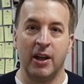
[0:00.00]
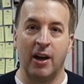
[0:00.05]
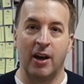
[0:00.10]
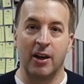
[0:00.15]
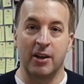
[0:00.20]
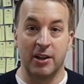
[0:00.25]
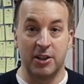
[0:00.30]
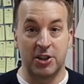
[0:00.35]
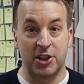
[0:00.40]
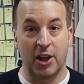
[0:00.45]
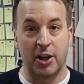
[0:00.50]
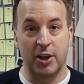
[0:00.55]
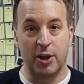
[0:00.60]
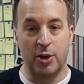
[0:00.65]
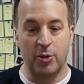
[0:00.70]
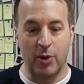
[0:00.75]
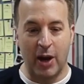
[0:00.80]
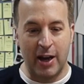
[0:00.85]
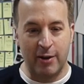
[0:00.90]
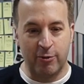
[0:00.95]
I'm going to show
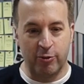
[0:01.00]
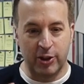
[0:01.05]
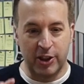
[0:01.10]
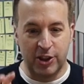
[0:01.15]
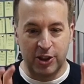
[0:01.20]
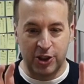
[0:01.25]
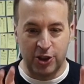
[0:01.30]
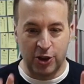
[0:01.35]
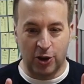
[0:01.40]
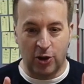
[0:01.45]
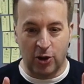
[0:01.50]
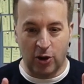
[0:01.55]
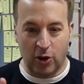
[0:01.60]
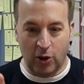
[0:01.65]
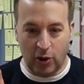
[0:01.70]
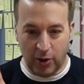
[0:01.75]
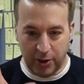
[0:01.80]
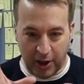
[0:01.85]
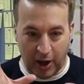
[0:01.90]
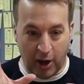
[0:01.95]
you every shot,
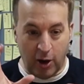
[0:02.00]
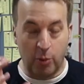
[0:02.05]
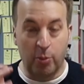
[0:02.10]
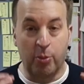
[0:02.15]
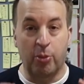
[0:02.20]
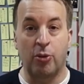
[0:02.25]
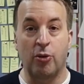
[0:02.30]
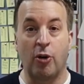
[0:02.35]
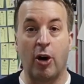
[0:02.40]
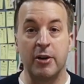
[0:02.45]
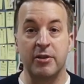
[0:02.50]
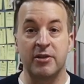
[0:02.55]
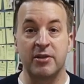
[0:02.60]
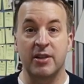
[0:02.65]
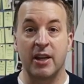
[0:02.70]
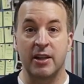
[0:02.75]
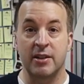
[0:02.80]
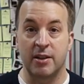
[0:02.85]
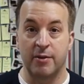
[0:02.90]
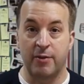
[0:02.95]
the whole
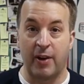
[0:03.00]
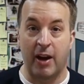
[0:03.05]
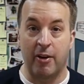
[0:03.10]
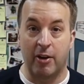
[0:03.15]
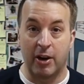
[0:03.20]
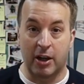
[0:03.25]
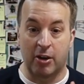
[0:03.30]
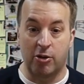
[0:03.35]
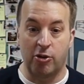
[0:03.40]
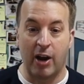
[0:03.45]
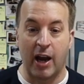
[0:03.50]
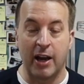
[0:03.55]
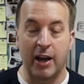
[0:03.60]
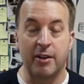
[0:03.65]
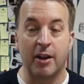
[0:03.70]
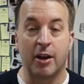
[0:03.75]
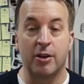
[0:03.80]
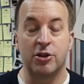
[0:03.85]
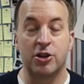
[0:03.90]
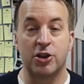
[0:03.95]
process of how I create
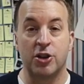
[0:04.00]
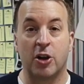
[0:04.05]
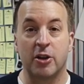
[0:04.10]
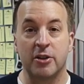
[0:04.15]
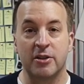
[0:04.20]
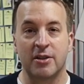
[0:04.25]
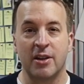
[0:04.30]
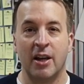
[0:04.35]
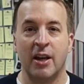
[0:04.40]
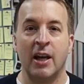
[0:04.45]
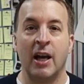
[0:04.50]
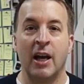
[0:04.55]
those shots,